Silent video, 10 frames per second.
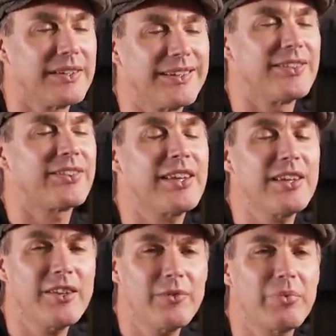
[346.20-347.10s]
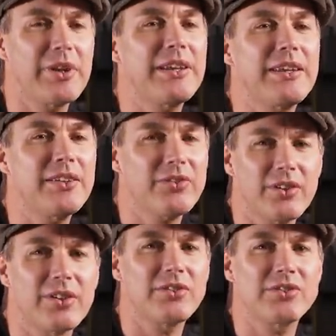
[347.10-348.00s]
is give
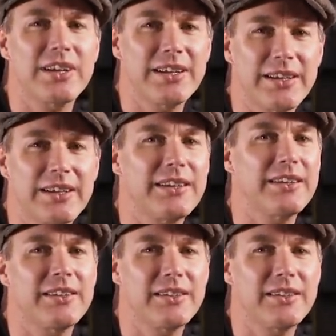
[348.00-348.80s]
peace a chance.